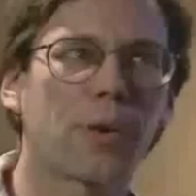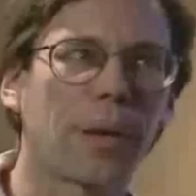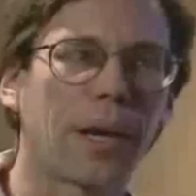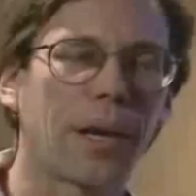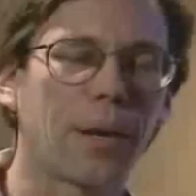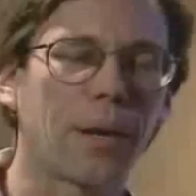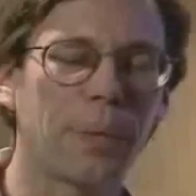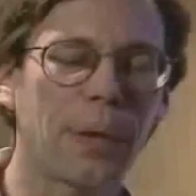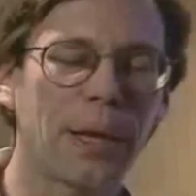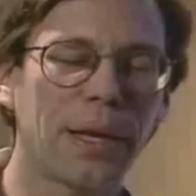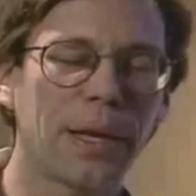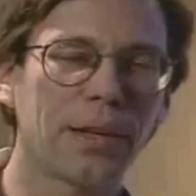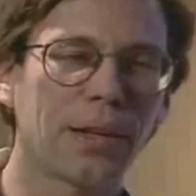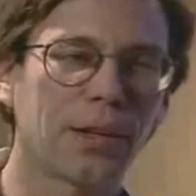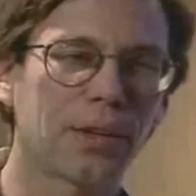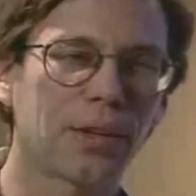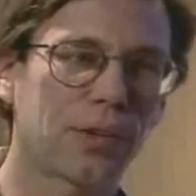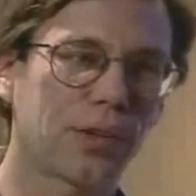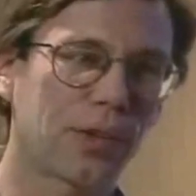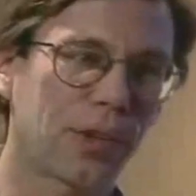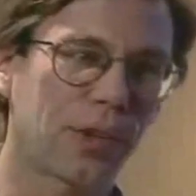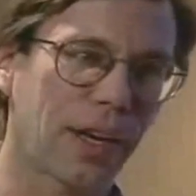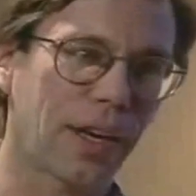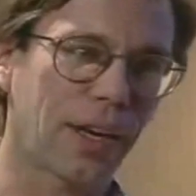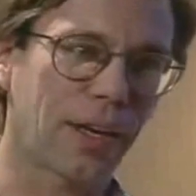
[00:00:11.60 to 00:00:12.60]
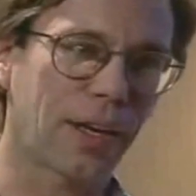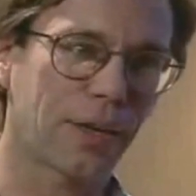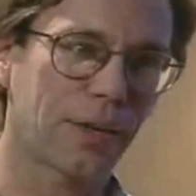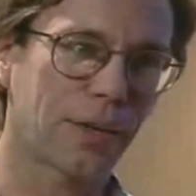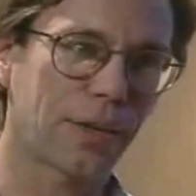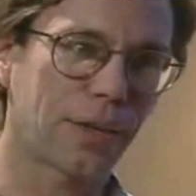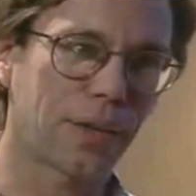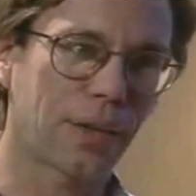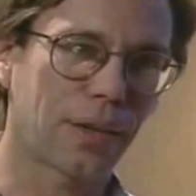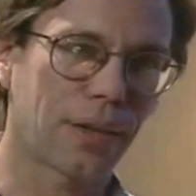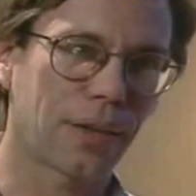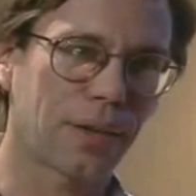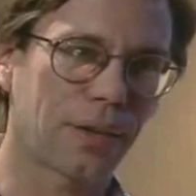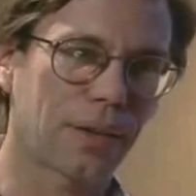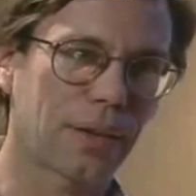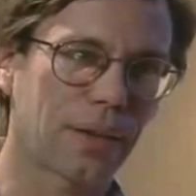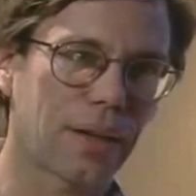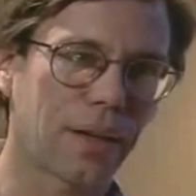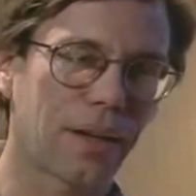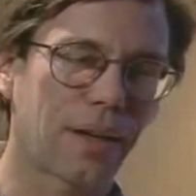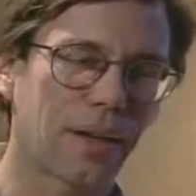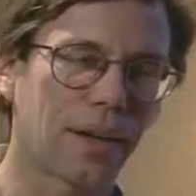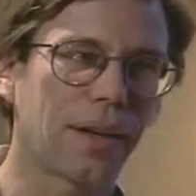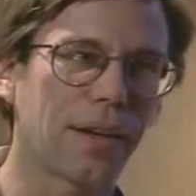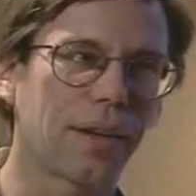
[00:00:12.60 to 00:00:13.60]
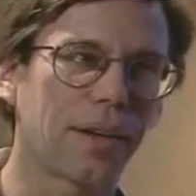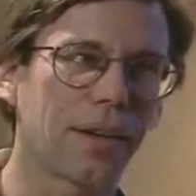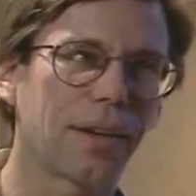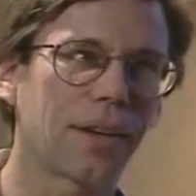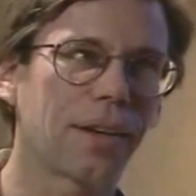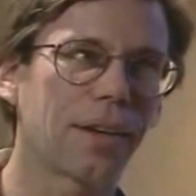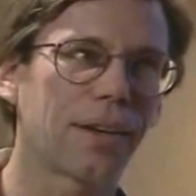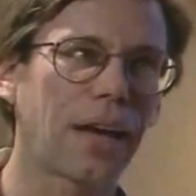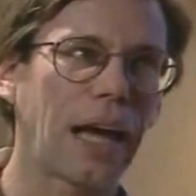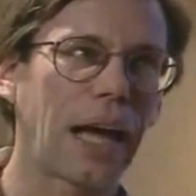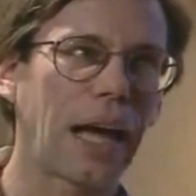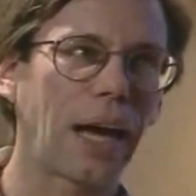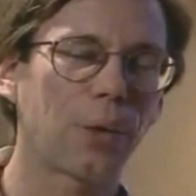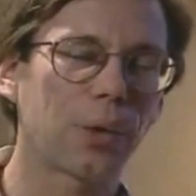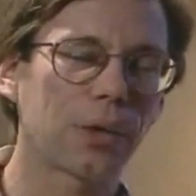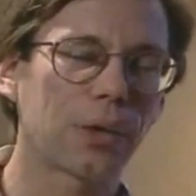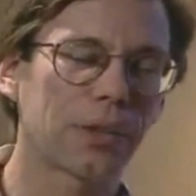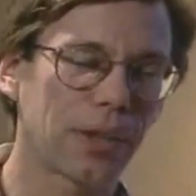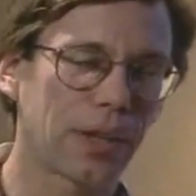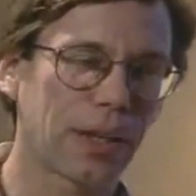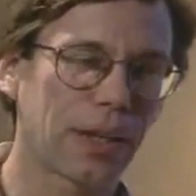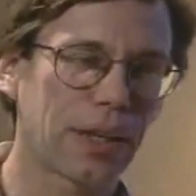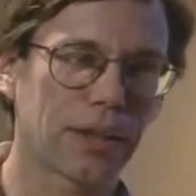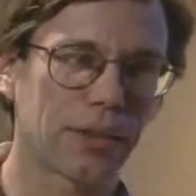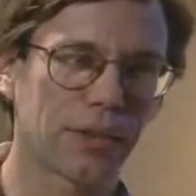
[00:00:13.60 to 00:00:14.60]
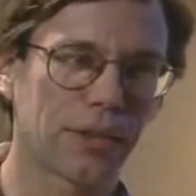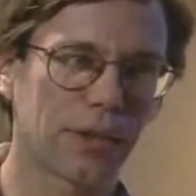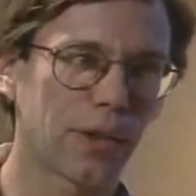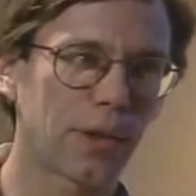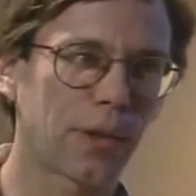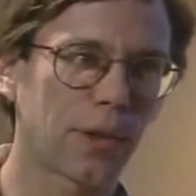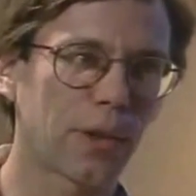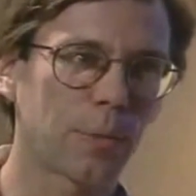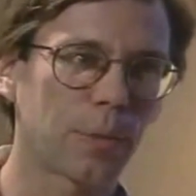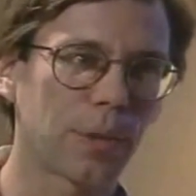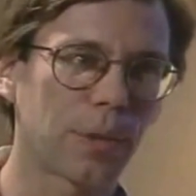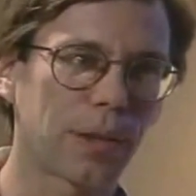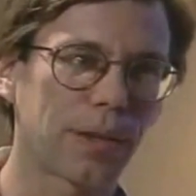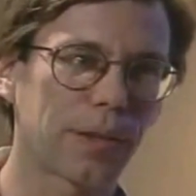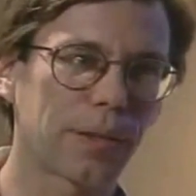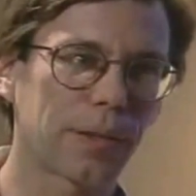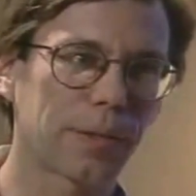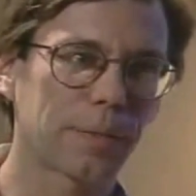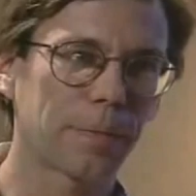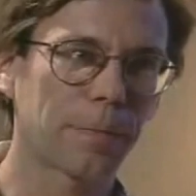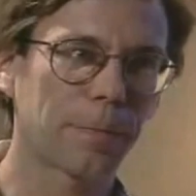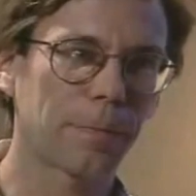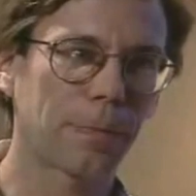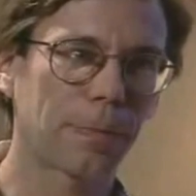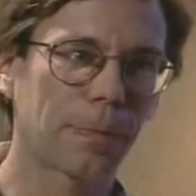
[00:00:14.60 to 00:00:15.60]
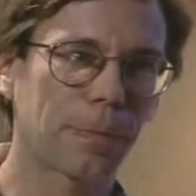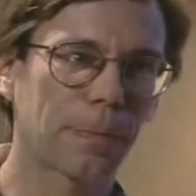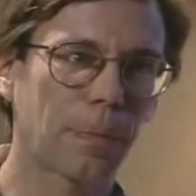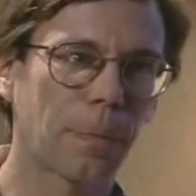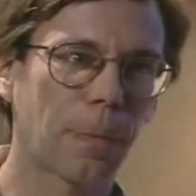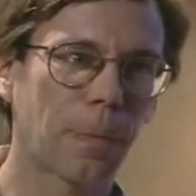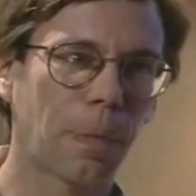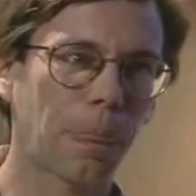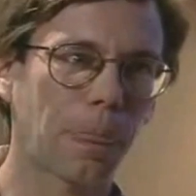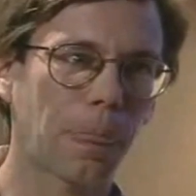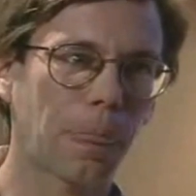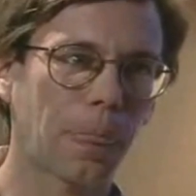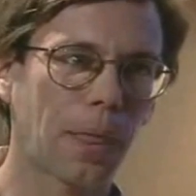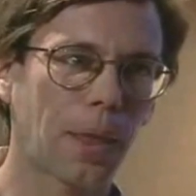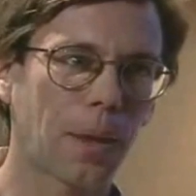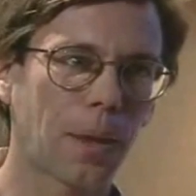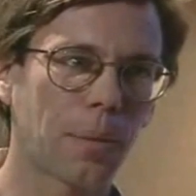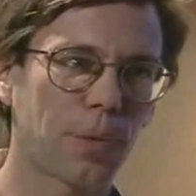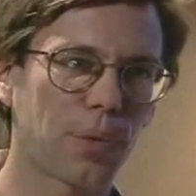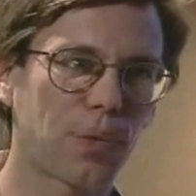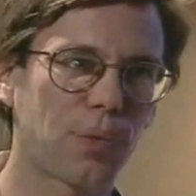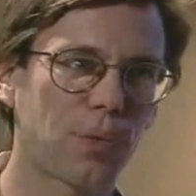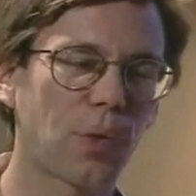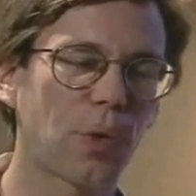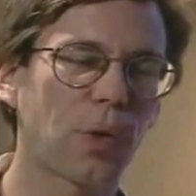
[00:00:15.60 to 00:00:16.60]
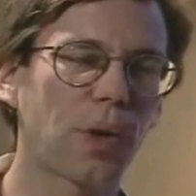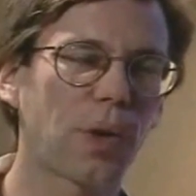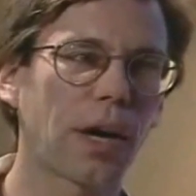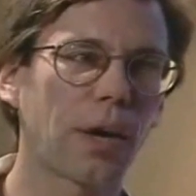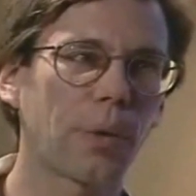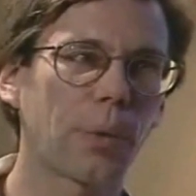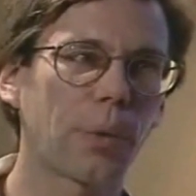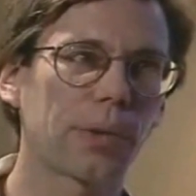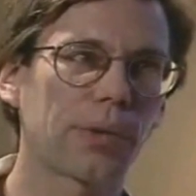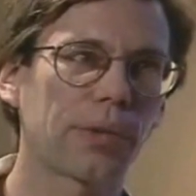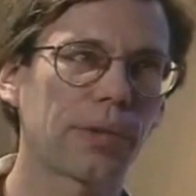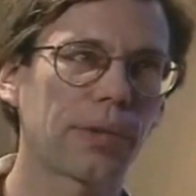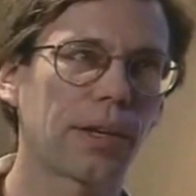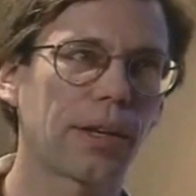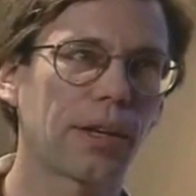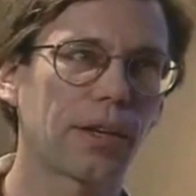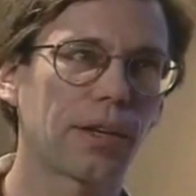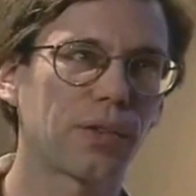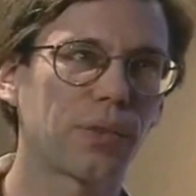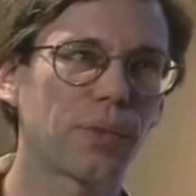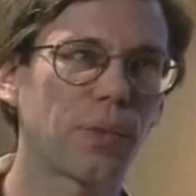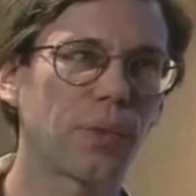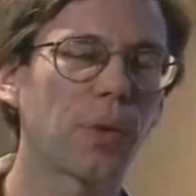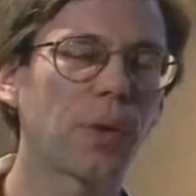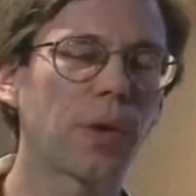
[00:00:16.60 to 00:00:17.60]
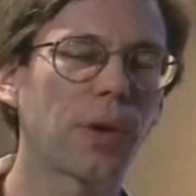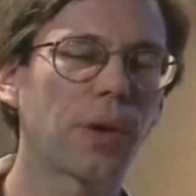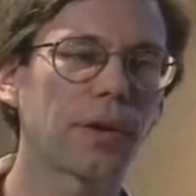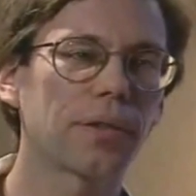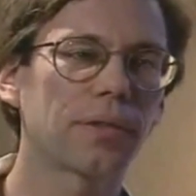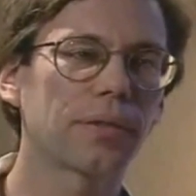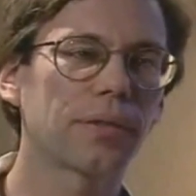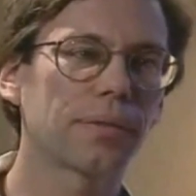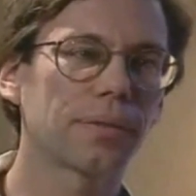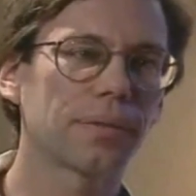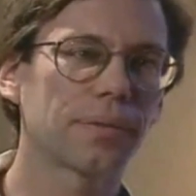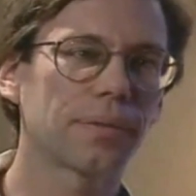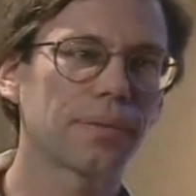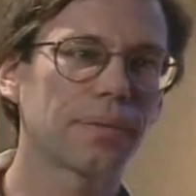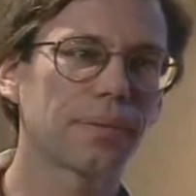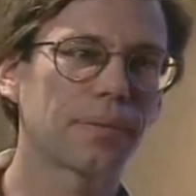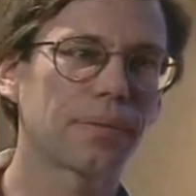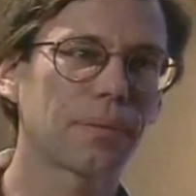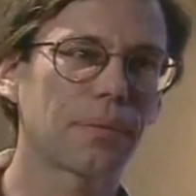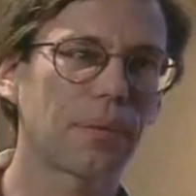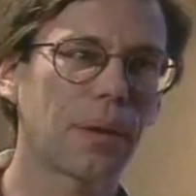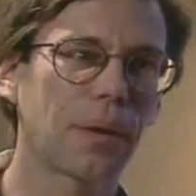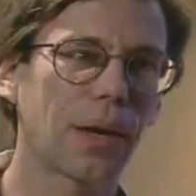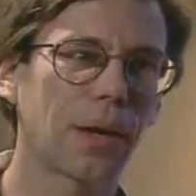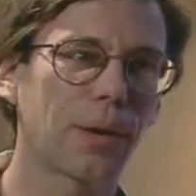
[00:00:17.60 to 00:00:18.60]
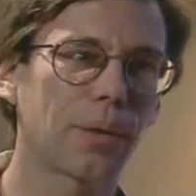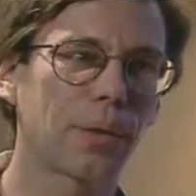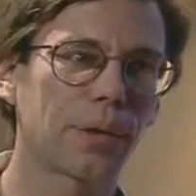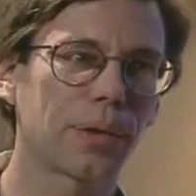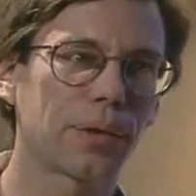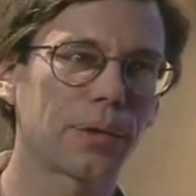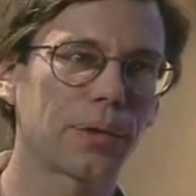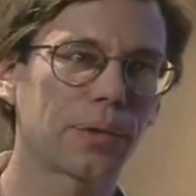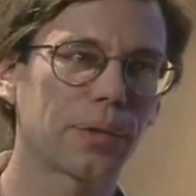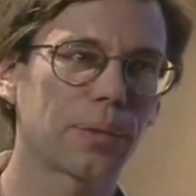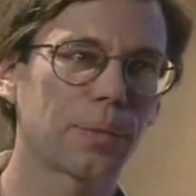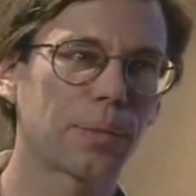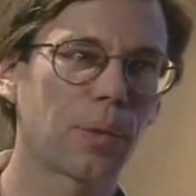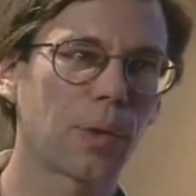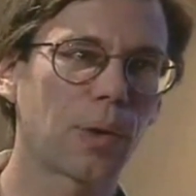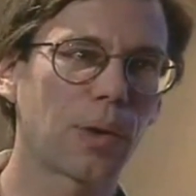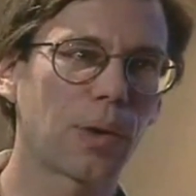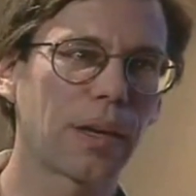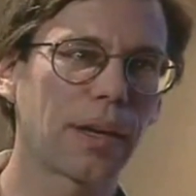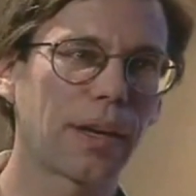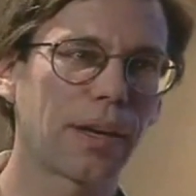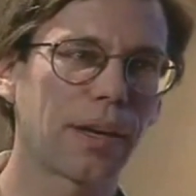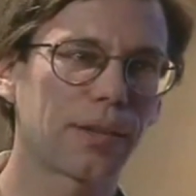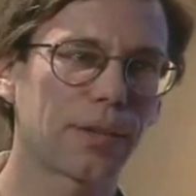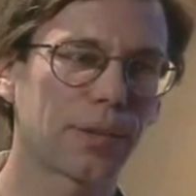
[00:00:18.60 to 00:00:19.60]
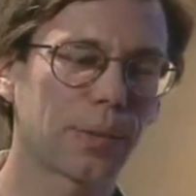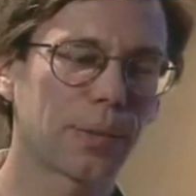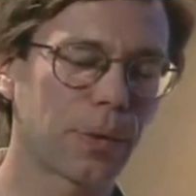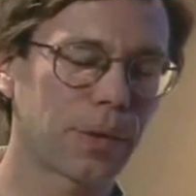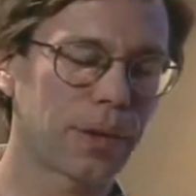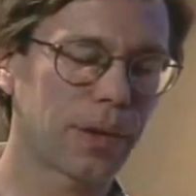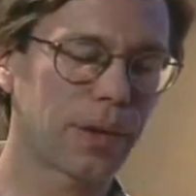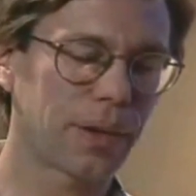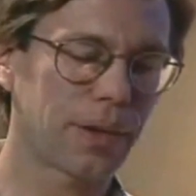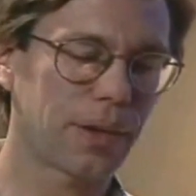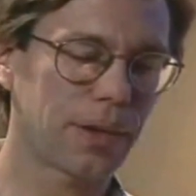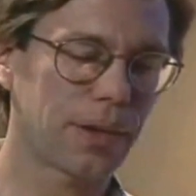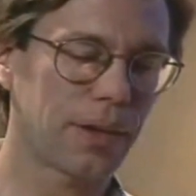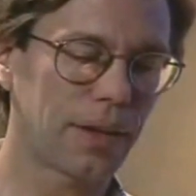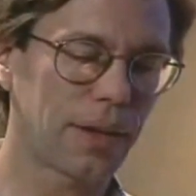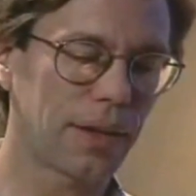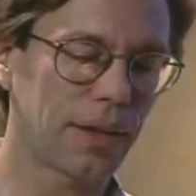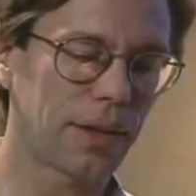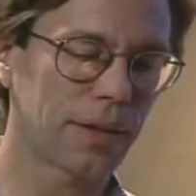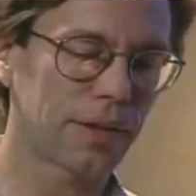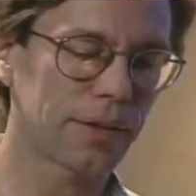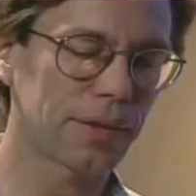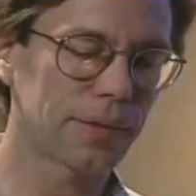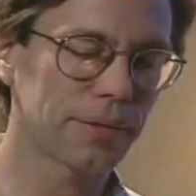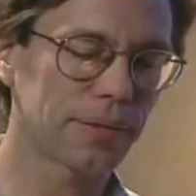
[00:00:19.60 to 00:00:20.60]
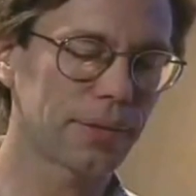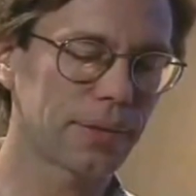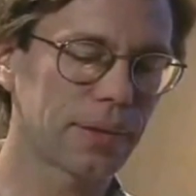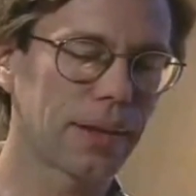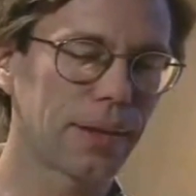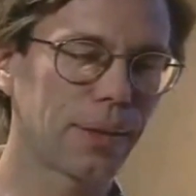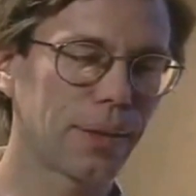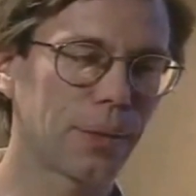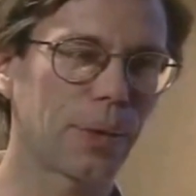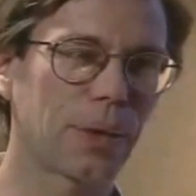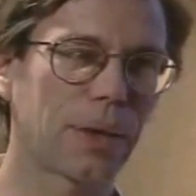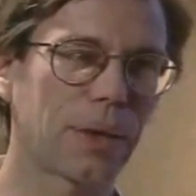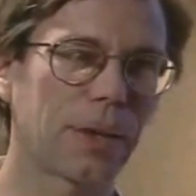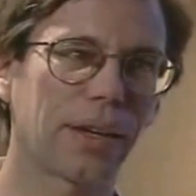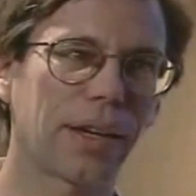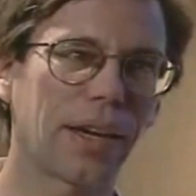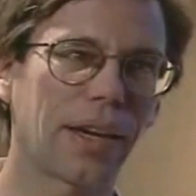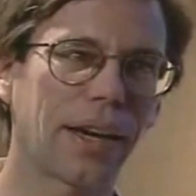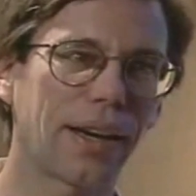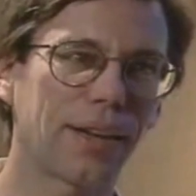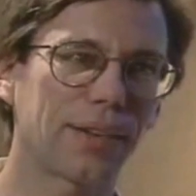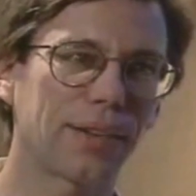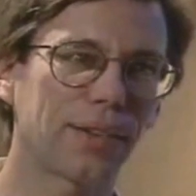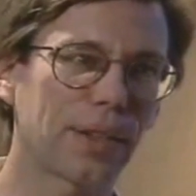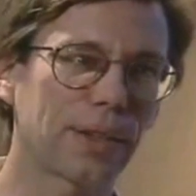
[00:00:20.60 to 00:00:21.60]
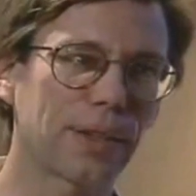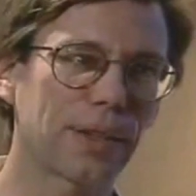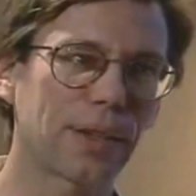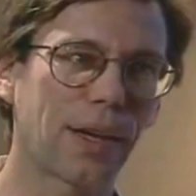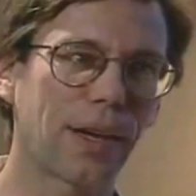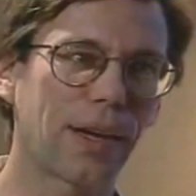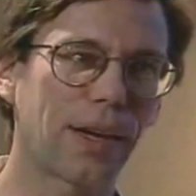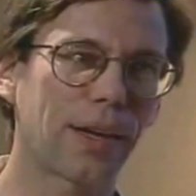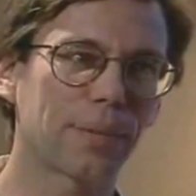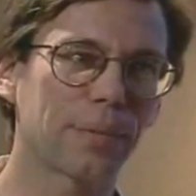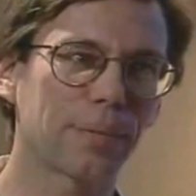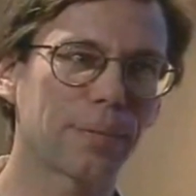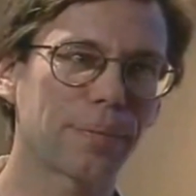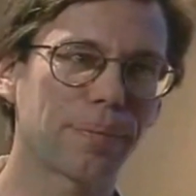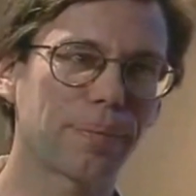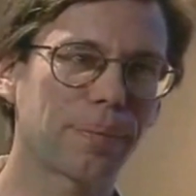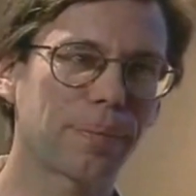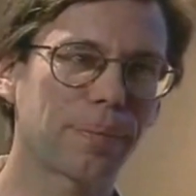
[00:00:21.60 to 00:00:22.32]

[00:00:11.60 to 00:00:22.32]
are my opinions changed, I would say considerably. Before I was at S4, I was more or less one of the guys that thought,